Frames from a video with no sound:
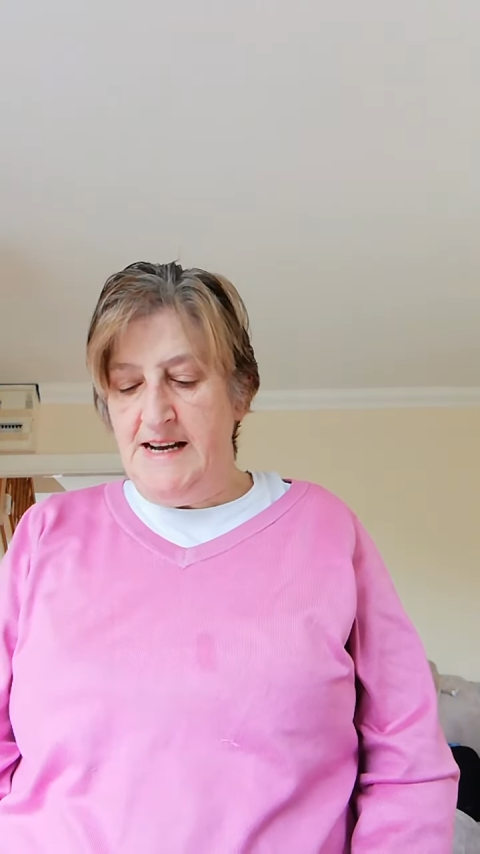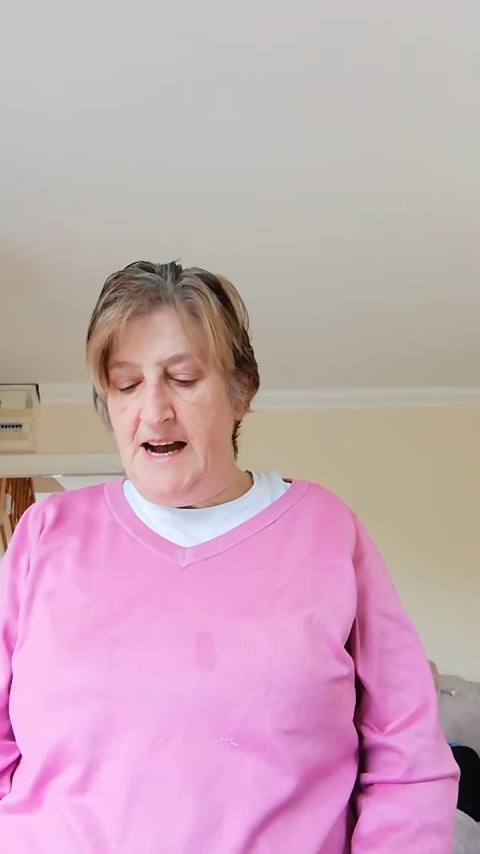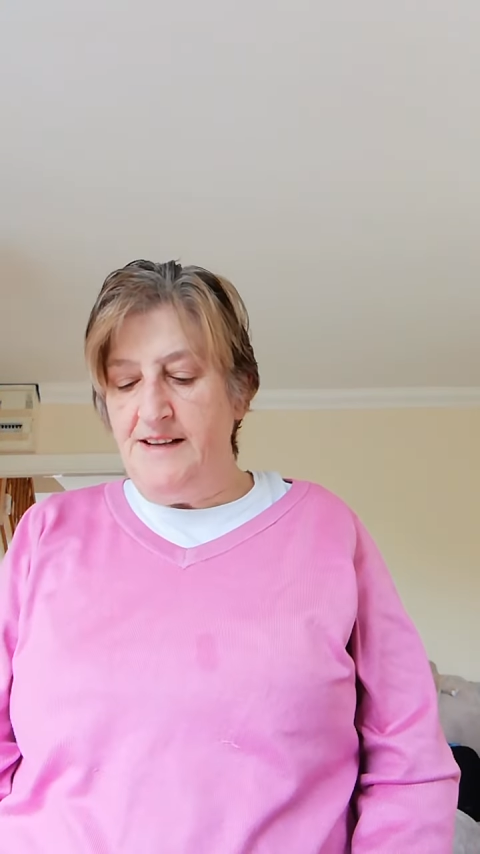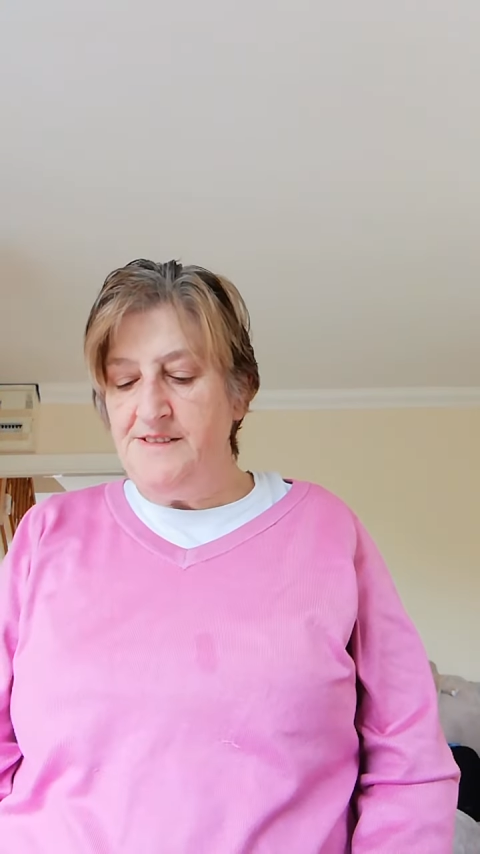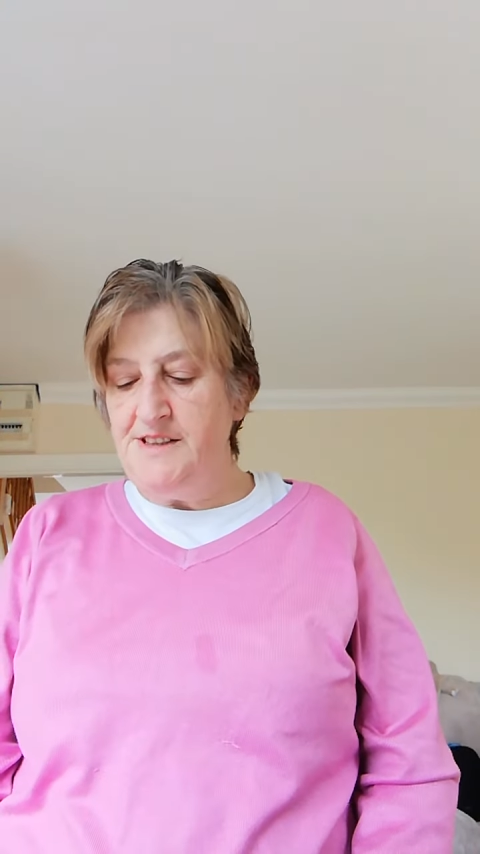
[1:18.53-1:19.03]

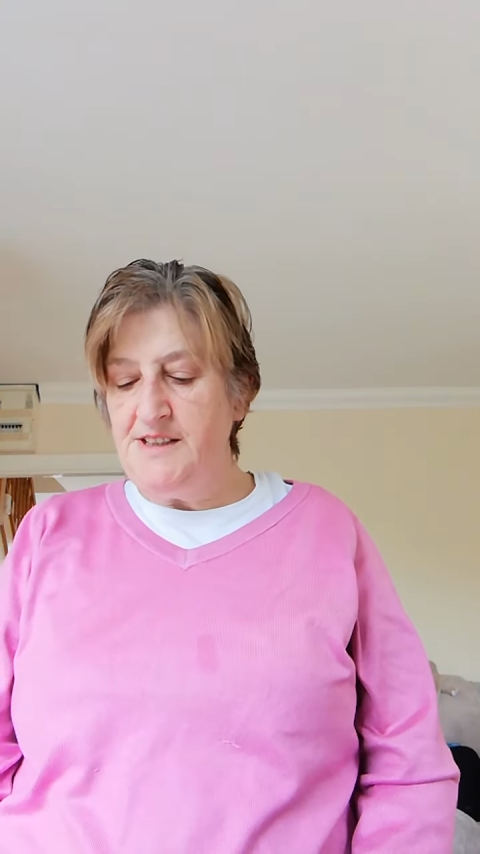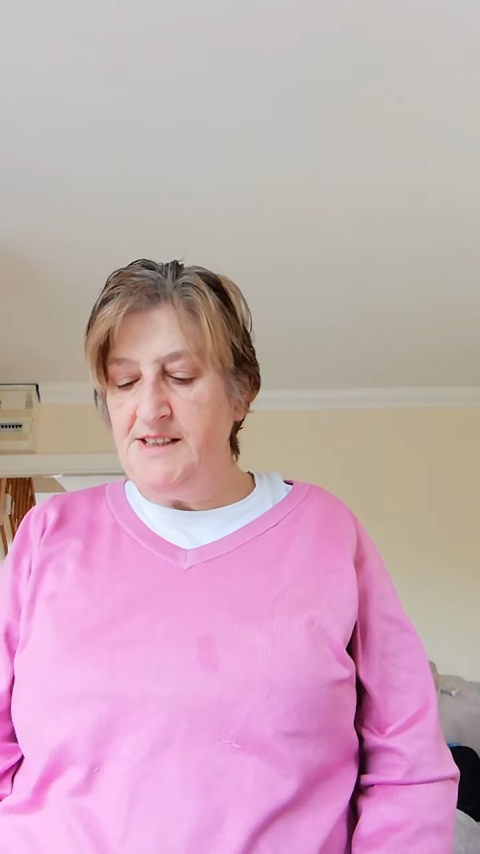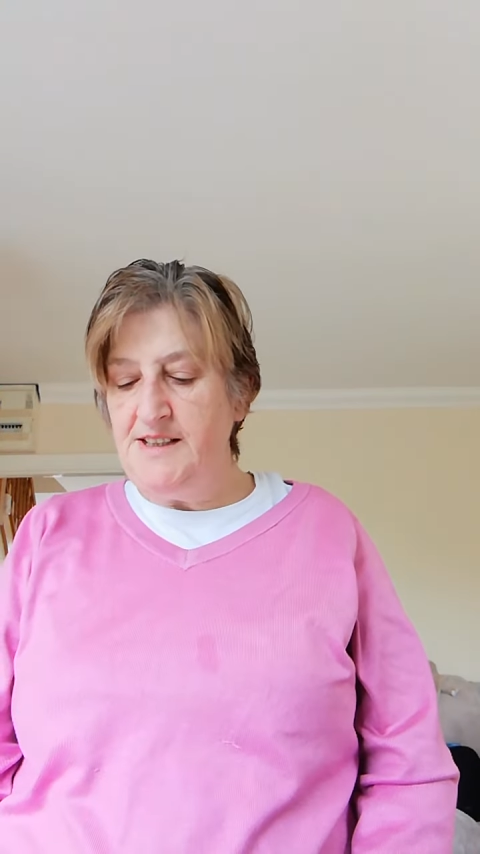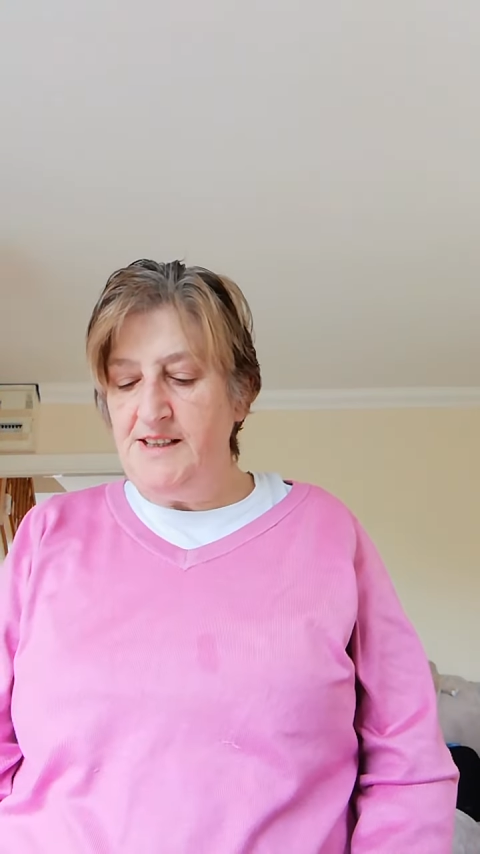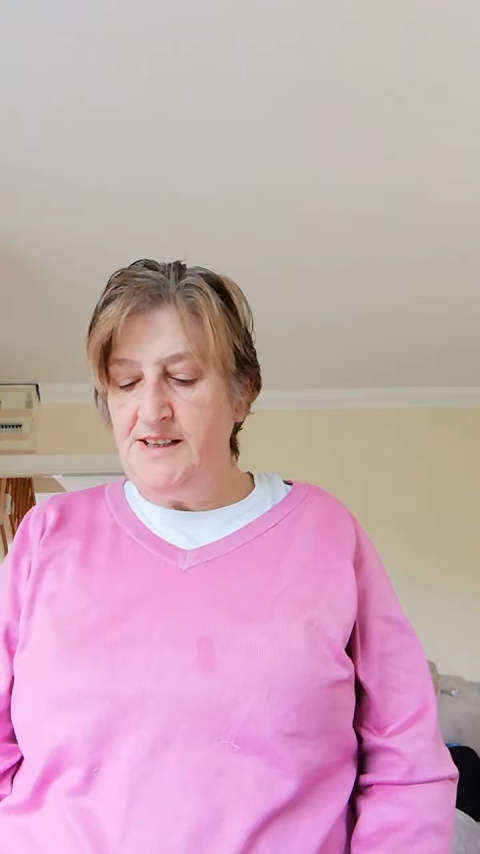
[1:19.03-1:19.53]
And
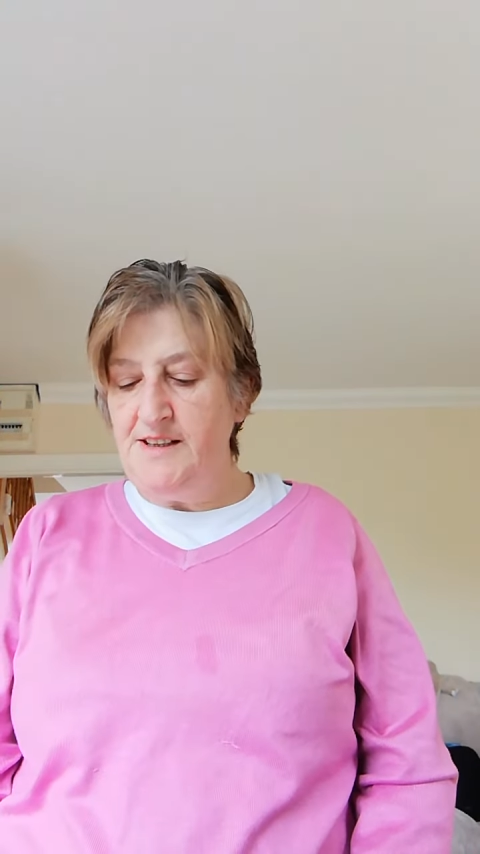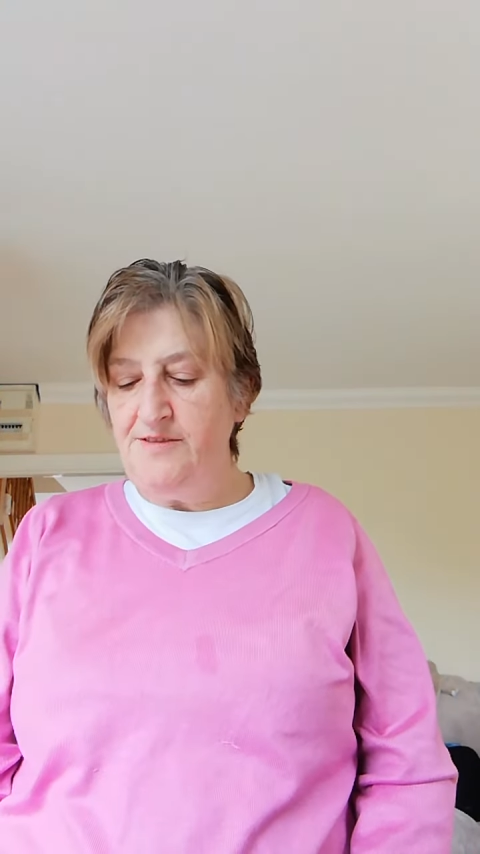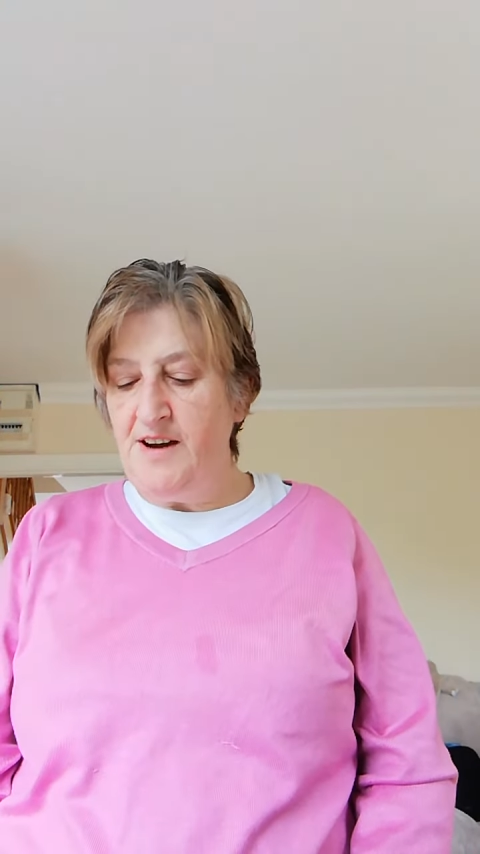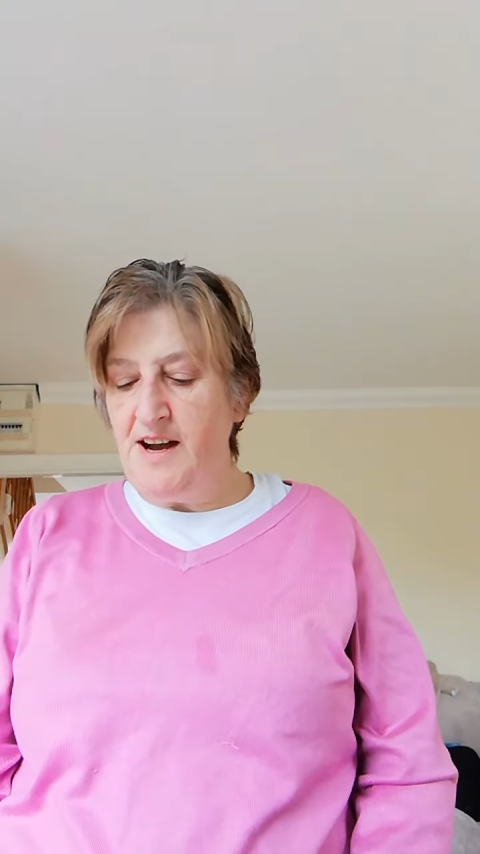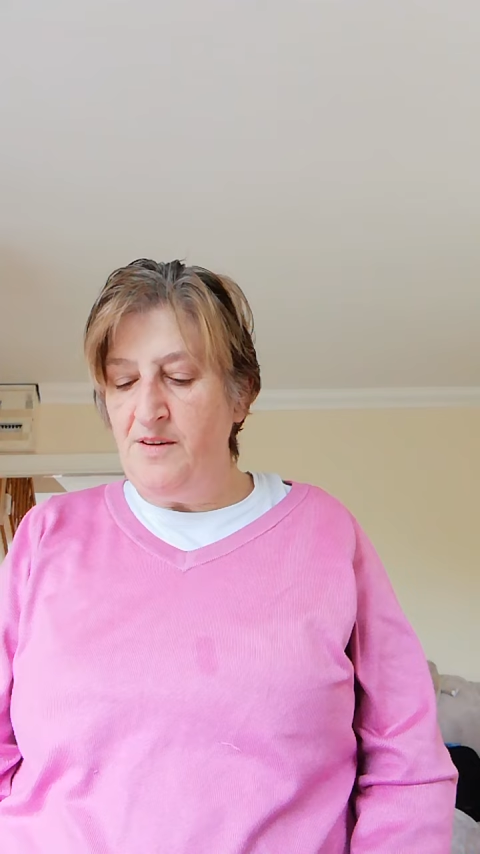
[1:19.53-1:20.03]

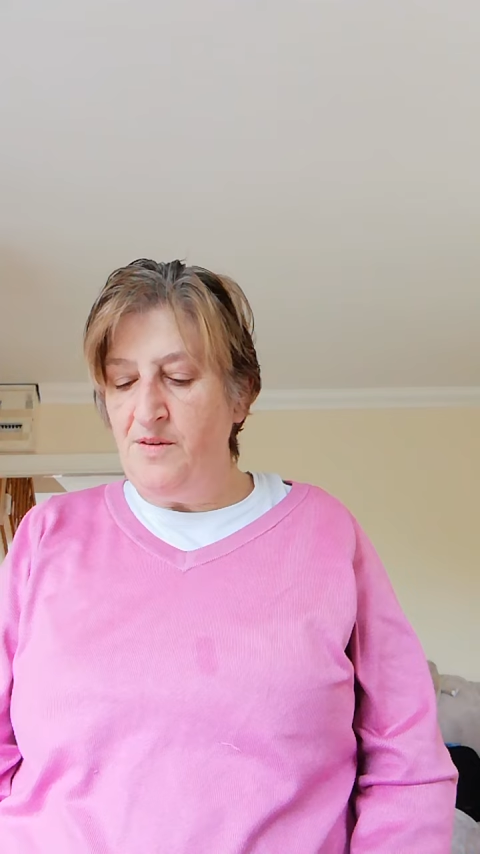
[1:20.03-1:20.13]
if I